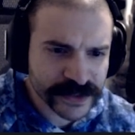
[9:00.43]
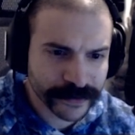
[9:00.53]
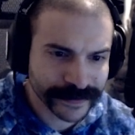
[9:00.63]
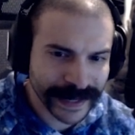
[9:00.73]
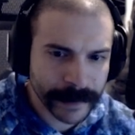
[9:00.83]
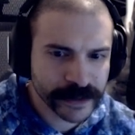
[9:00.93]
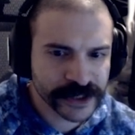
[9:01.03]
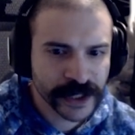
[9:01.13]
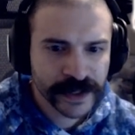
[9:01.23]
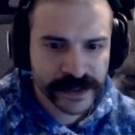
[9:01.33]
her damage
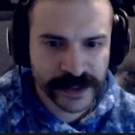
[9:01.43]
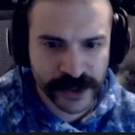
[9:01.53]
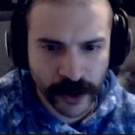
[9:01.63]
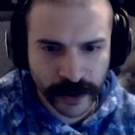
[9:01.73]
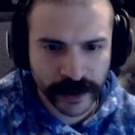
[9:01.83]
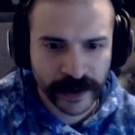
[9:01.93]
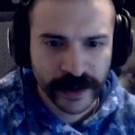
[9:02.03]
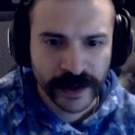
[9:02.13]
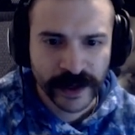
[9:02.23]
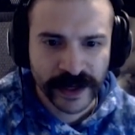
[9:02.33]
to target
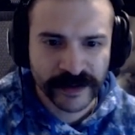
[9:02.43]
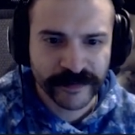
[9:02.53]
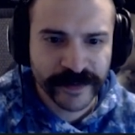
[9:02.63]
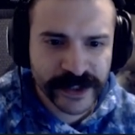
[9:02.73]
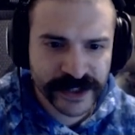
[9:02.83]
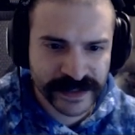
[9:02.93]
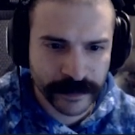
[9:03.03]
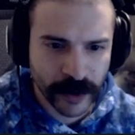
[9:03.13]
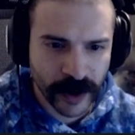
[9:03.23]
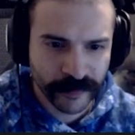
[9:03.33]
and finishes them
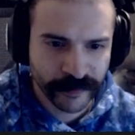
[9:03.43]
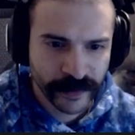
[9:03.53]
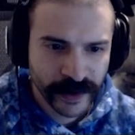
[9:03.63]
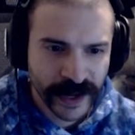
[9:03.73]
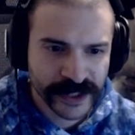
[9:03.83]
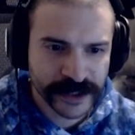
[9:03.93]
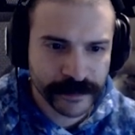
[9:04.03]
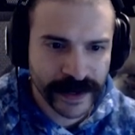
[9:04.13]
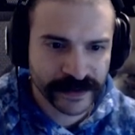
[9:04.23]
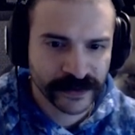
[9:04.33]
off as she
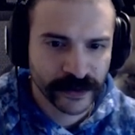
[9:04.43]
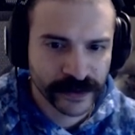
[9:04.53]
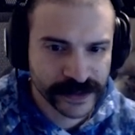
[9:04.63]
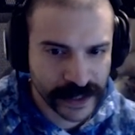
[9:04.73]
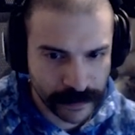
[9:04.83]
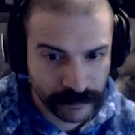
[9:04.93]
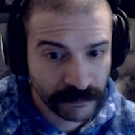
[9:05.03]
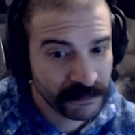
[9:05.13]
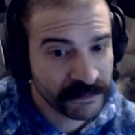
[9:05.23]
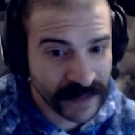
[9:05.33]
makes her escape.
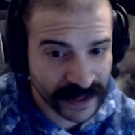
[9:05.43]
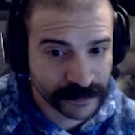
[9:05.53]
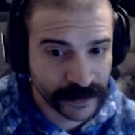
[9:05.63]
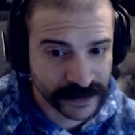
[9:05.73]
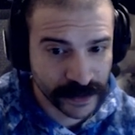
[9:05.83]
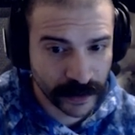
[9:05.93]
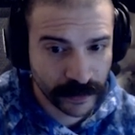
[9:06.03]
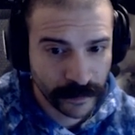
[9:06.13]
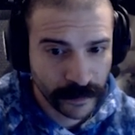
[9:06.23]
That's pretty sick.